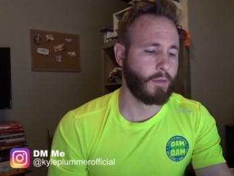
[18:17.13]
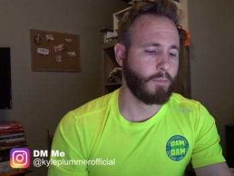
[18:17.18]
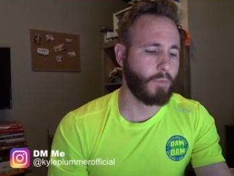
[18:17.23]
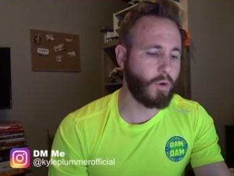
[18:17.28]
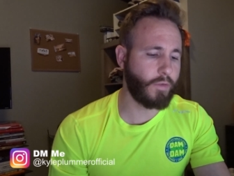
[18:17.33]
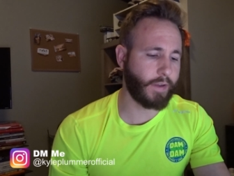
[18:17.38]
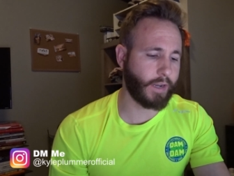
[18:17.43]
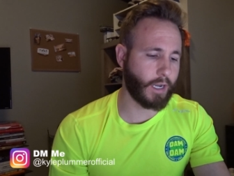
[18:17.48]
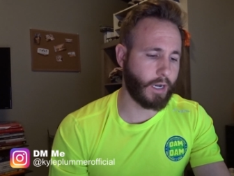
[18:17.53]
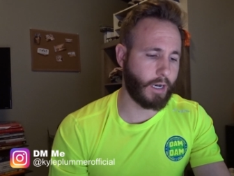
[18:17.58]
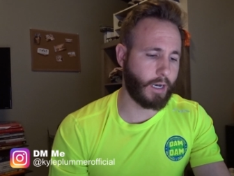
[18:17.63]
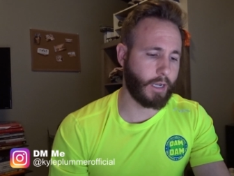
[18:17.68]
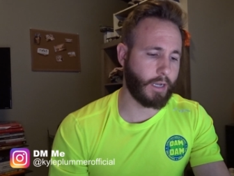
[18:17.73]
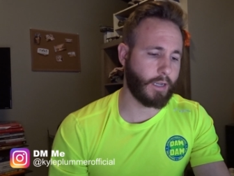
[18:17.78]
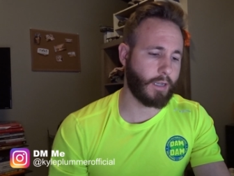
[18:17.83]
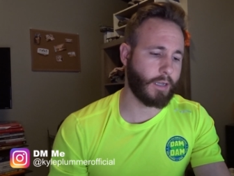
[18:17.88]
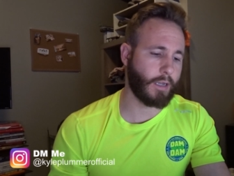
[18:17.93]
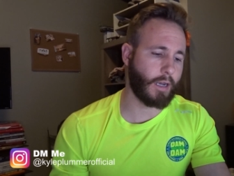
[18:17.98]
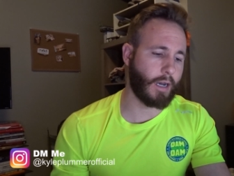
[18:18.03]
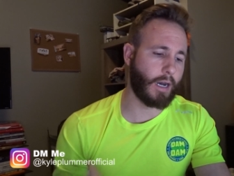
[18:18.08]
Moving
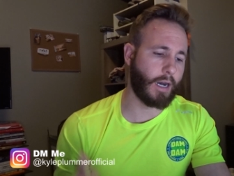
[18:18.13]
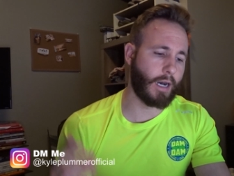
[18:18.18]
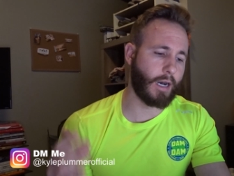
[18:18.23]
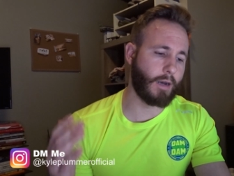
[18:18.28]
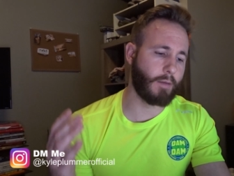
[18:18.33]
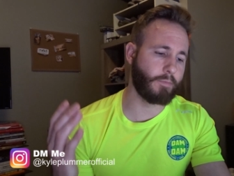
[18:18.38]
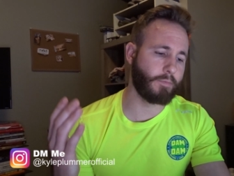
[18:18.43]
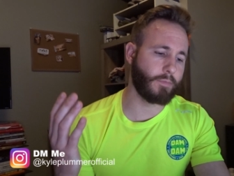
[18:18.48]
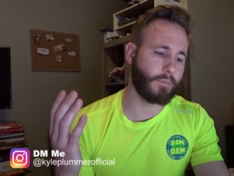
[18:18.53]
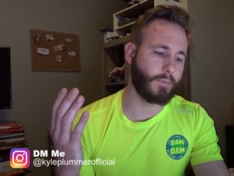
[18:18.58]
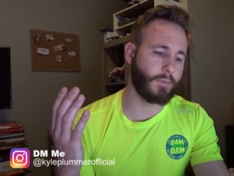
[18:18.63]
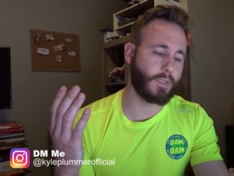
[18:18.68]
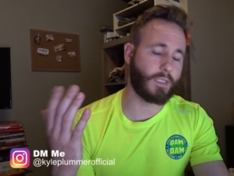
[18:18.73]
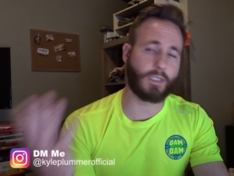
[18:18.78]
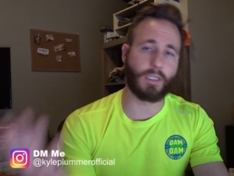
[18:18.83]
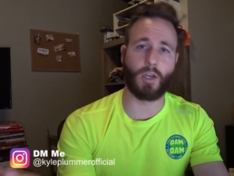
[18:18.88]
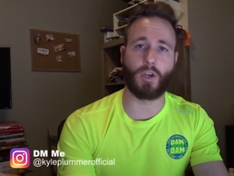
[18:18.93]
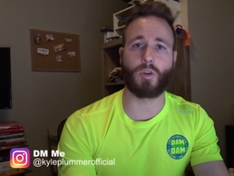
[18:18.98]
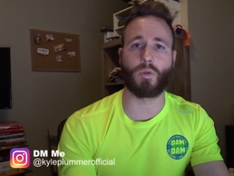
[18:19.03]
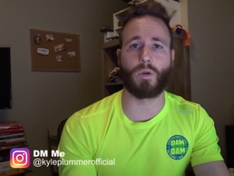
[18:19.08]
on,
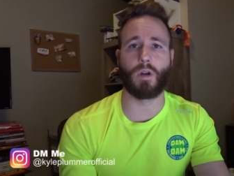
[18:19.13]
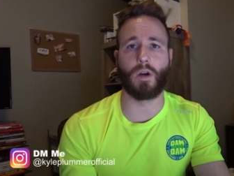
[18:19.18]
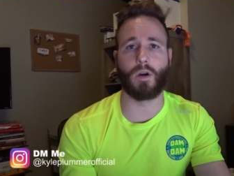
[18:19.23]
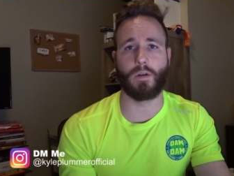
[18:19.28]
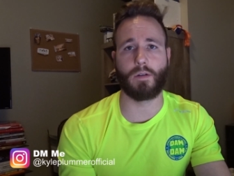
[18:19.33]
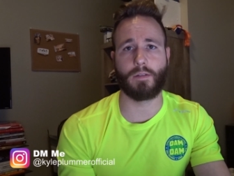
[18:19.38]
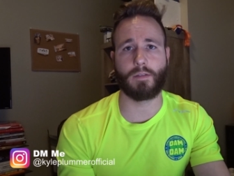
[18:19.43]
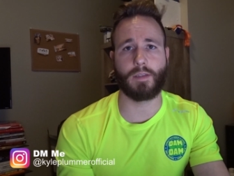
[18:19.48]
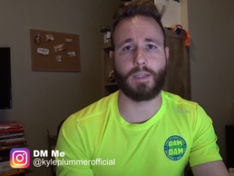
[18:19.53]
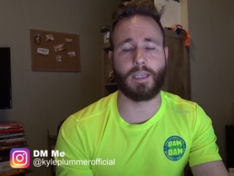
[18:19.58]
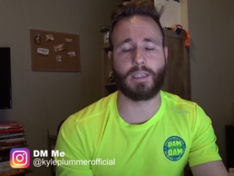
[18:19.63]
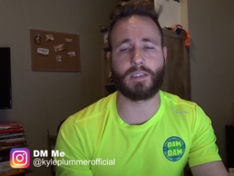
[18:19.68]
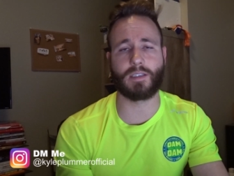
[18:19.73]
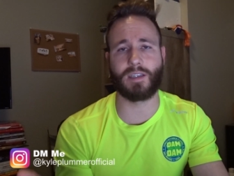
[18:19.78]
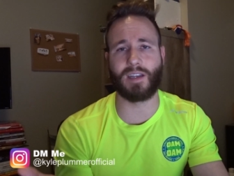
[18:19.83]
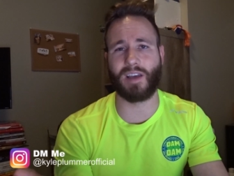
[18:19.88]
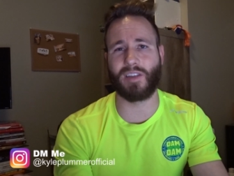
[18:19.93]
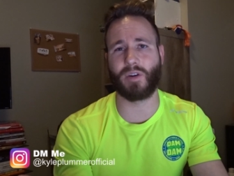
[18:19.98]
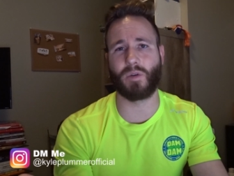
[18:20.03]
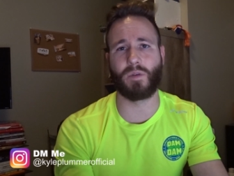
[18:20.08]
Silk Road. This is
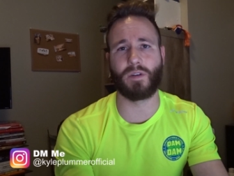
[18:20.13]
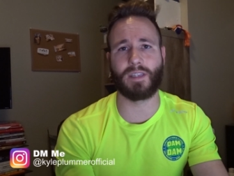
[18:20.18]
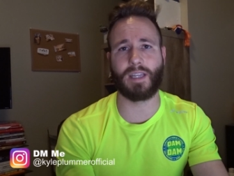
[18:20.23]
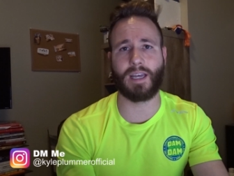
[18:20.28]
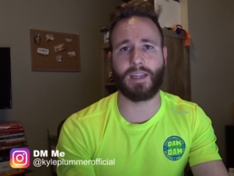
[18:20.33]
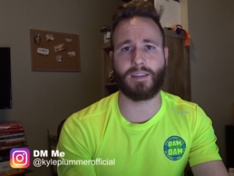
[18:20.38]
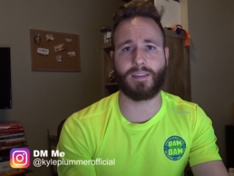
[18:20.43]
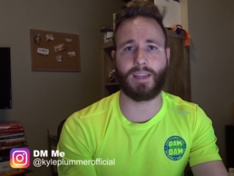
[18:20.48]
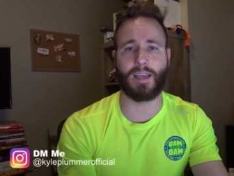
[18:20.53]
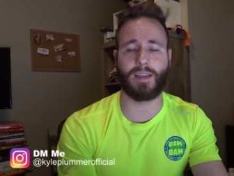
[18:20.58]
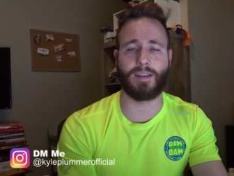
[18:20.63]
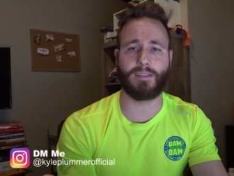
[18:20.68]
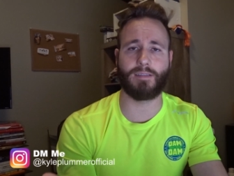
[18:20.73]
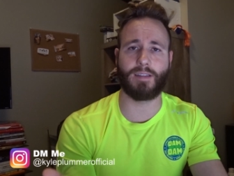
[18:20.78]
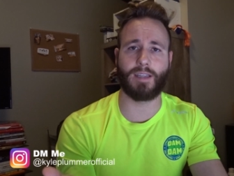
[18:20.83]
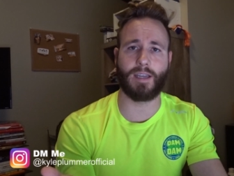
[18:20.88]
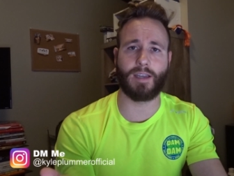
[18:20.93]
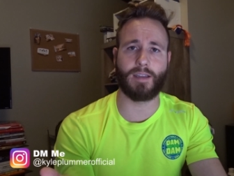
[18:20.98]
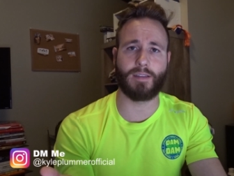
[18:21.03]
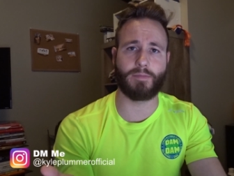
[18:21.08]
another one
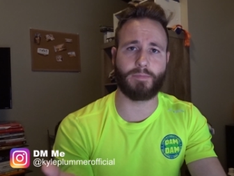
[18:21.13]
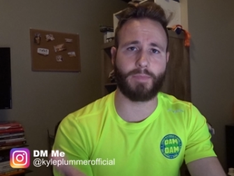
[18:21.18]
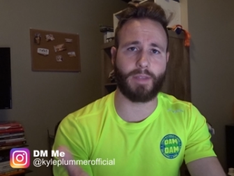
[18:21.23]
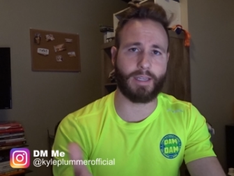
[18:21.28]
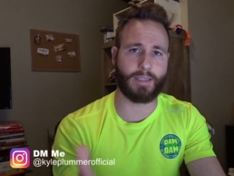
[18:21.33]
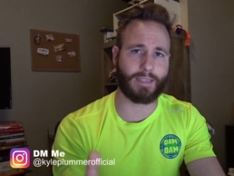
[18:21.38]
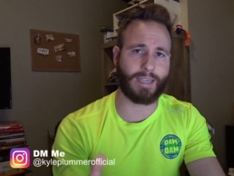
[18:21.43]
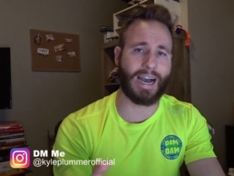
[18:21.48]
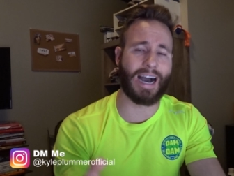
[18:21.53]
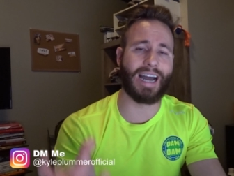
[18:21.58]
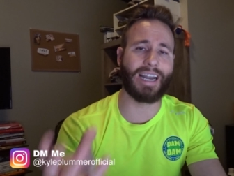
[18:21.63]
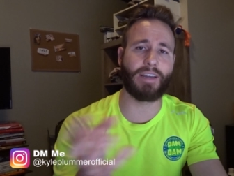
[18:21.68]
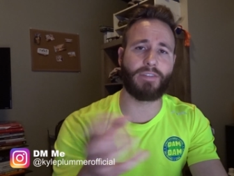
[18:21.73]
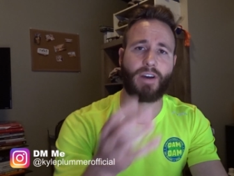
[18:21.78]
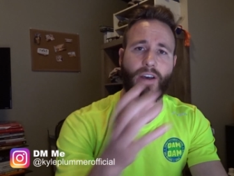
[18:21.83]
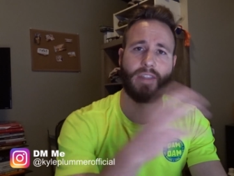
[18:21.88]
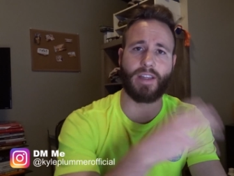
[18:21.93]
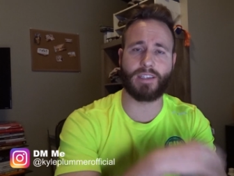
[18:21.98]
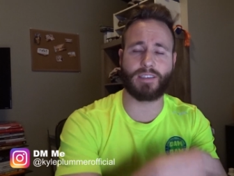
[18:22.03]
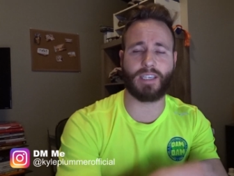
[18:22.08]
that kind of
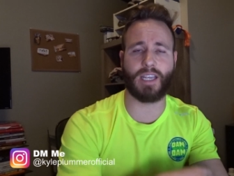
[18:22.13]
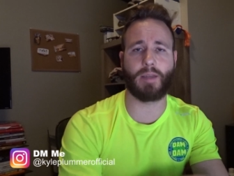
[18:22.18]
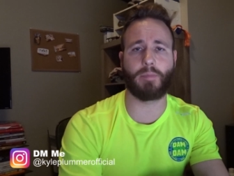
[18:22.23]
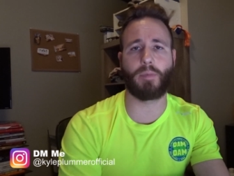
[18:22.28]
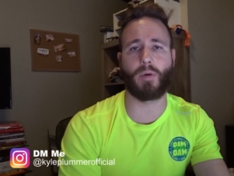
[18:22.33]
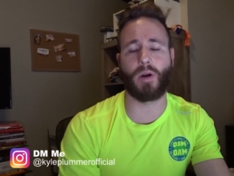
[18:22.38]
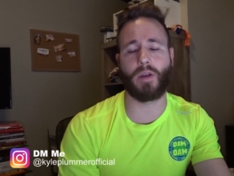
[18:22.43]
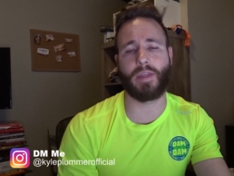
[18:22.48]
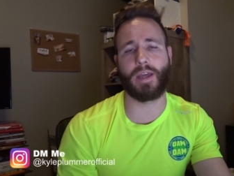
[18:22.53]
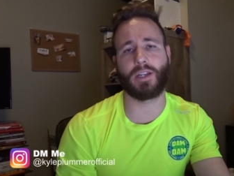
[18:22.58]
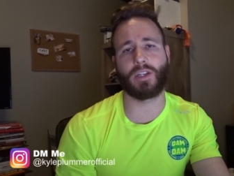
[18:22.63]
on that same point